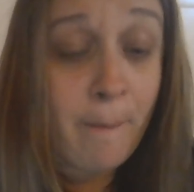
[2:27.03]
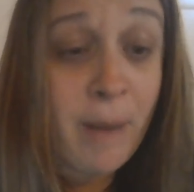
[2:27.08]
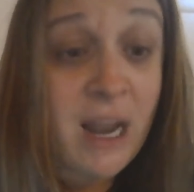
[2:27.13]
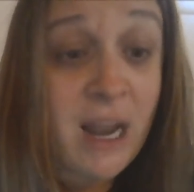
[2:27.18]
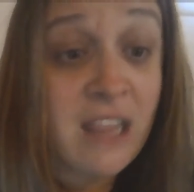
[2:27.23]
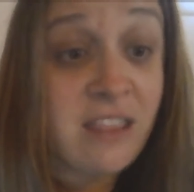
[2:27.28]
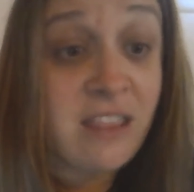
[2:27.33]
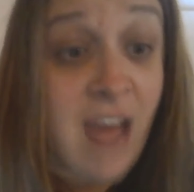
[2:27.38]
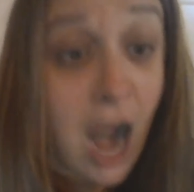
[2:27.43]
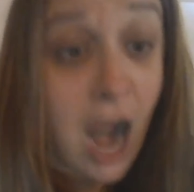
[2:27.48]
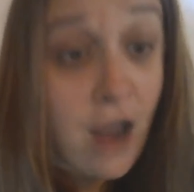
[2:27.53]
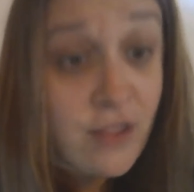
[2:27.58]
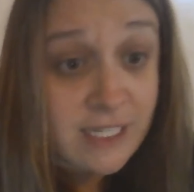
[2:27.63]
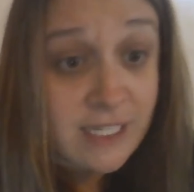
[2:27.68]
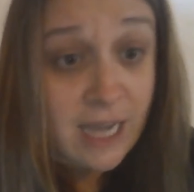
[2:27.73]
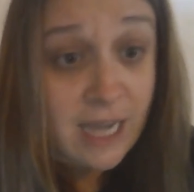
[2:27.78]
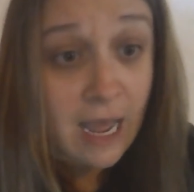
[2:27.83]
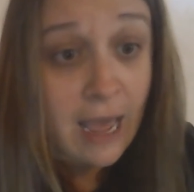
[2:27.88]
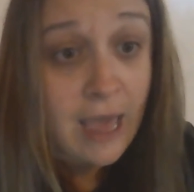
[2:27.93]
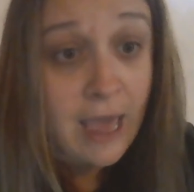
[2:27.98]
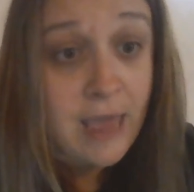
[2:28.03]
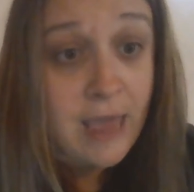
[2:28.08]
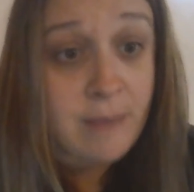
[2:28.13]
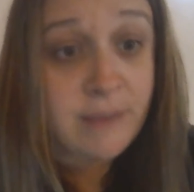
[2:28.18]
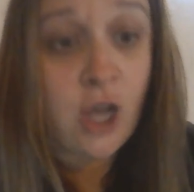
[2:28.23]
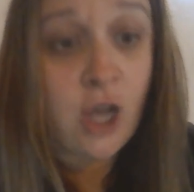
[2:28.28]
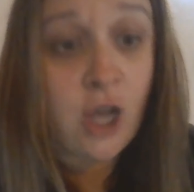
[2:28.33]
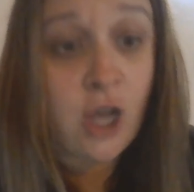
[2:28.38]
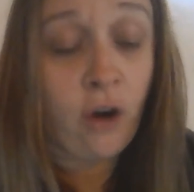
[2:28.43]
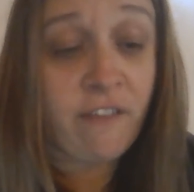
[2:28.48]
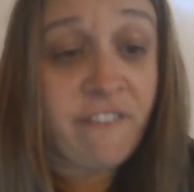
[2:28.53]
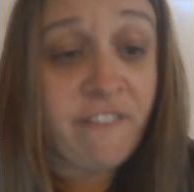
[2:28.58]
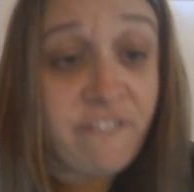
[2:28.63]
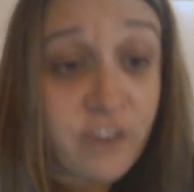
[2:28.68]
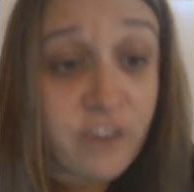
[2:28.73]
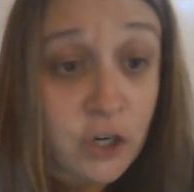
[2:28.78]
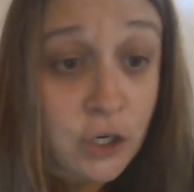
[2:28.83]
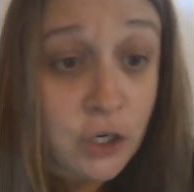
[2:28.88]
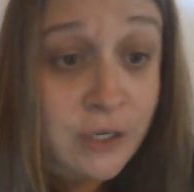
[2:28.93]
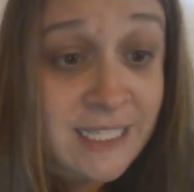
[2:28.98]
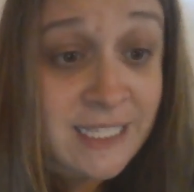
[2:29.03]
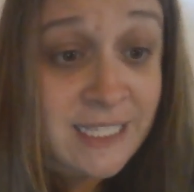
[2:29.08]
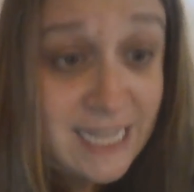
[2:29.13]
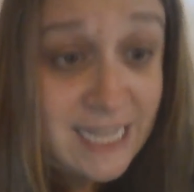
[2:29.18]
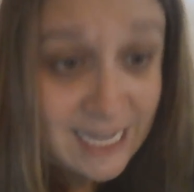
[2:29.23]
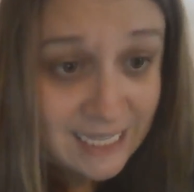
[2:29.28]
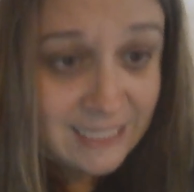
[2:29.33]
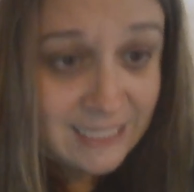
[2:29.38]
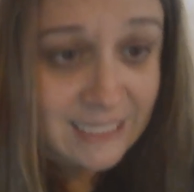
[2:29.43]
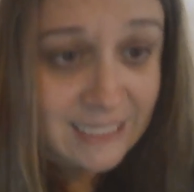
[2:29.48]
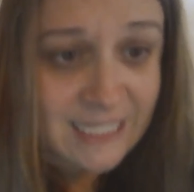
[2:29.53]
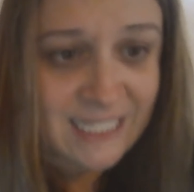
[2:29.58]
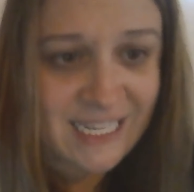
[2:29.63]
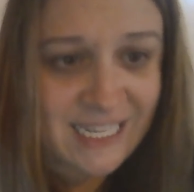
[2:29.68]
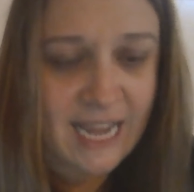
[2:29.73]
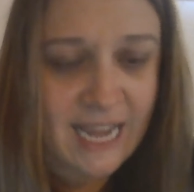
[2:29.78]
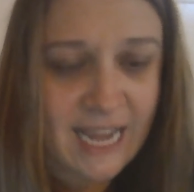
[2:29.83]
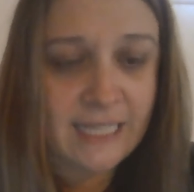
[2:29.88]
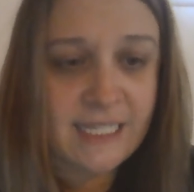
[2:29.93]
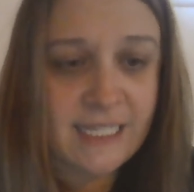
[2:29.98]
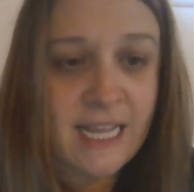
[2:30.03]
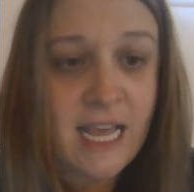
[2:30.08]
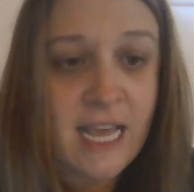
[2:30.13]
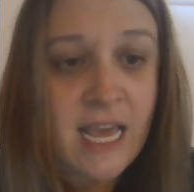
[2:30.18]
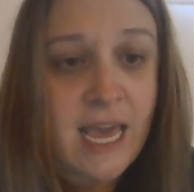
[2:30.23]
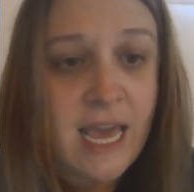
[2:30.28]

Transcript: But a lot of the times, our first instinct